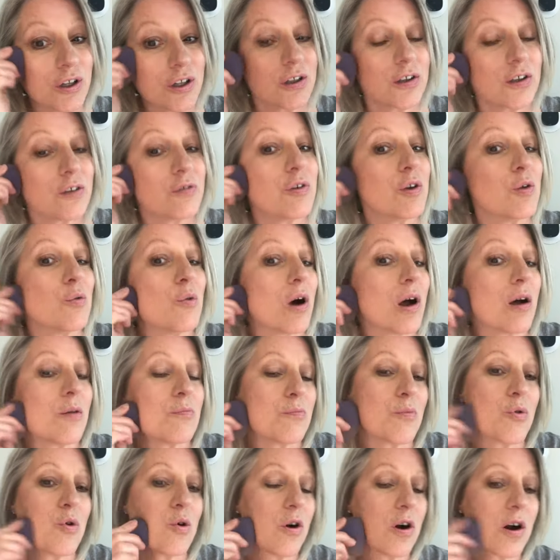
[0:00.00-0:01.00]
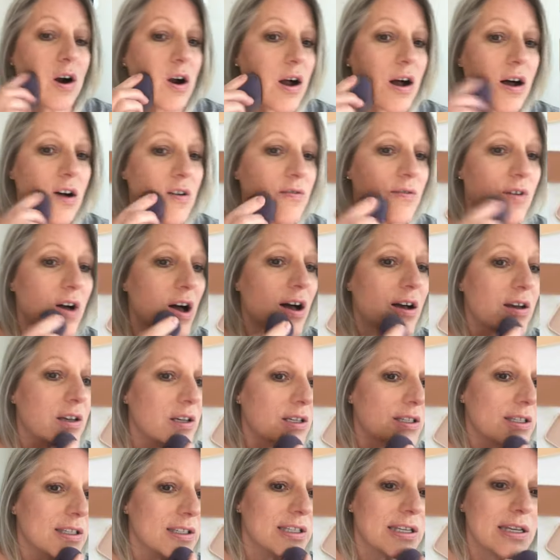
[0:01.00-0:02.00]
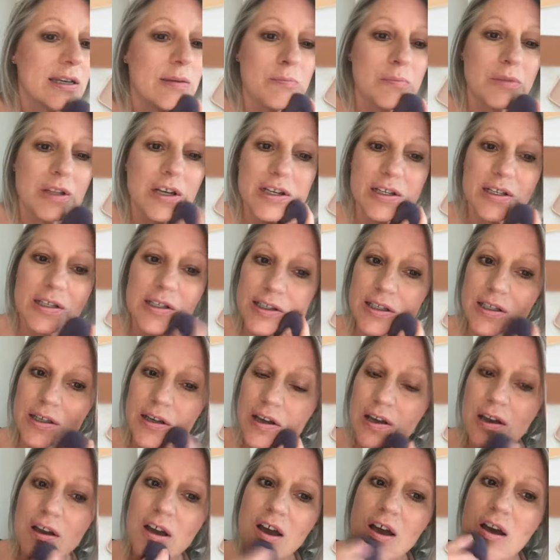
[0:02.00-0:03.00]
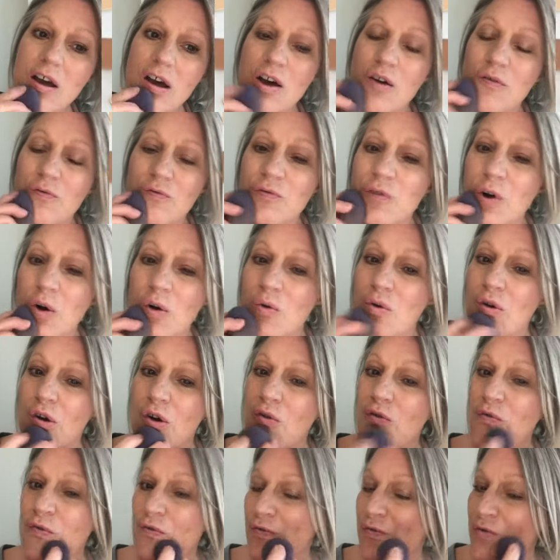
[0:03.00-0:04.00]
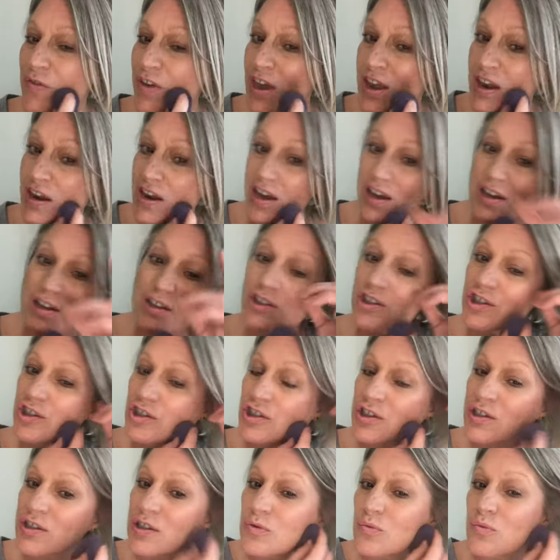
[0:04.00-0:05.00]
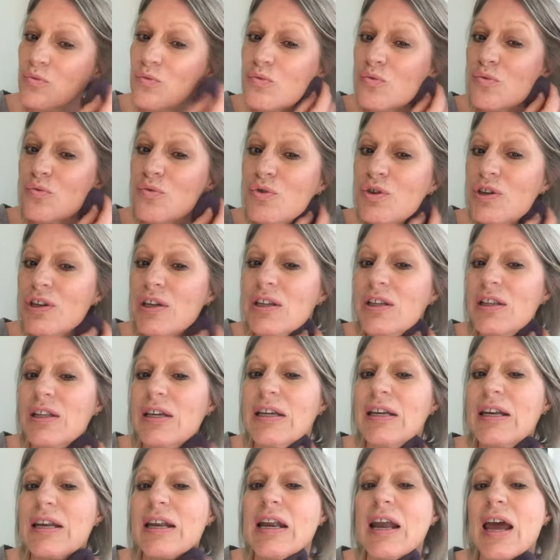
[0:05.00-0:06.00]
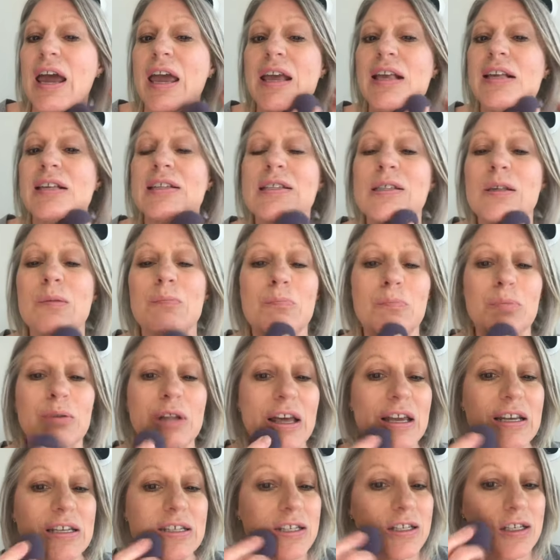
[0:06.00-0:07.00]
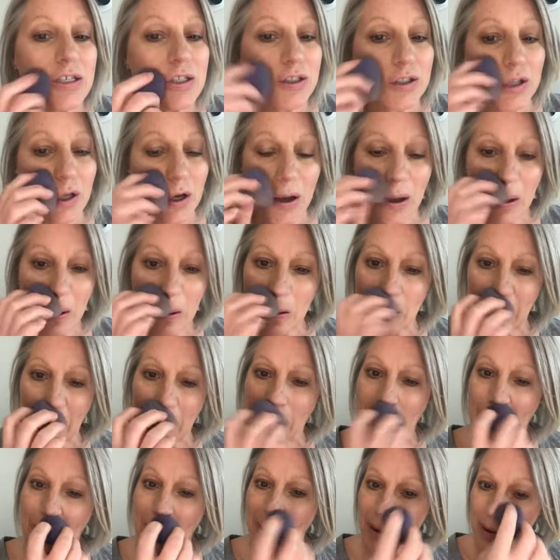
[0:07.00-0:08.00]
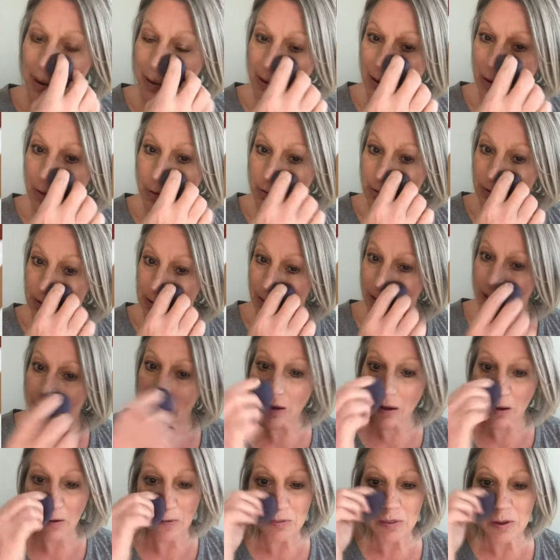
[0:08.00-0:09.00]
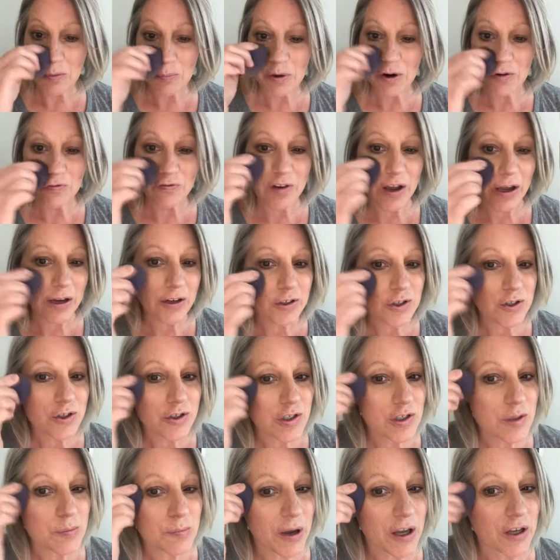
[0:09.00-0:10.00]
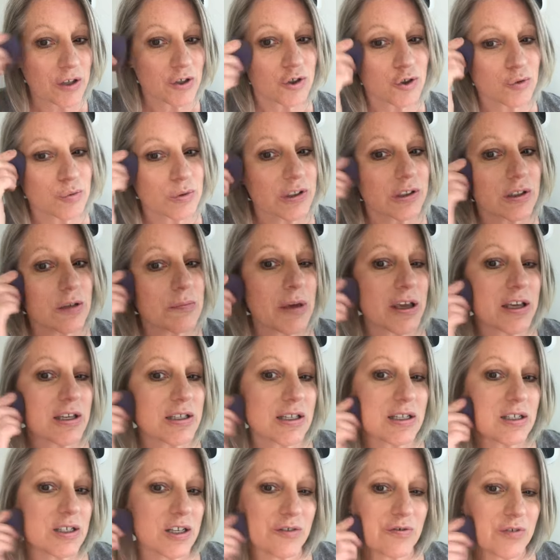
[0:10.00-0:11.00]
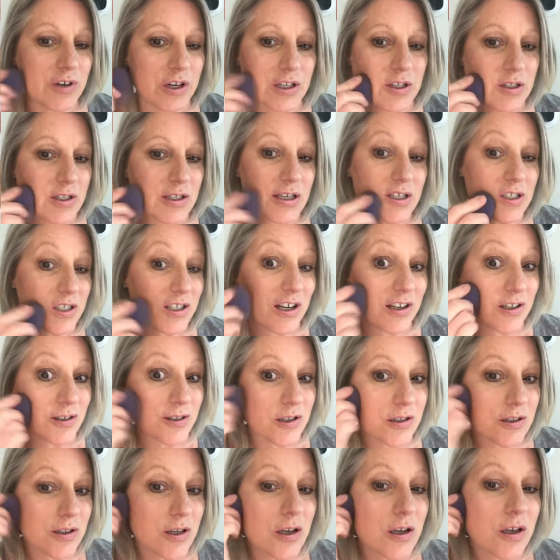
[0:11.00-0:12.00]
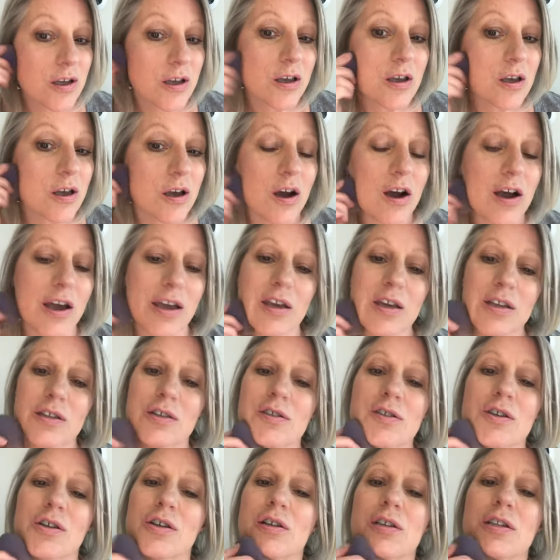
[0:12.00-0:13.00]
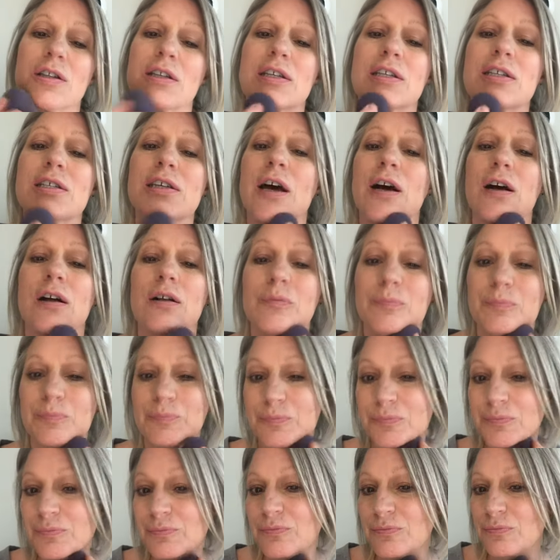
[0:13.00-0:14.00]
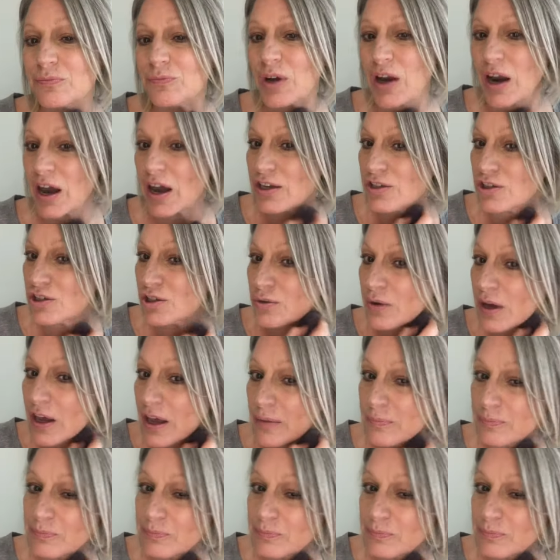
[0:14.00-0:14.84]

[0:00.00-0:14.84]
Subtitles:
if you want more of a seamless photo finish, just really nice blended look, using the Perfector Sponge really makes a difference. It does. I can certainly tell when I do it.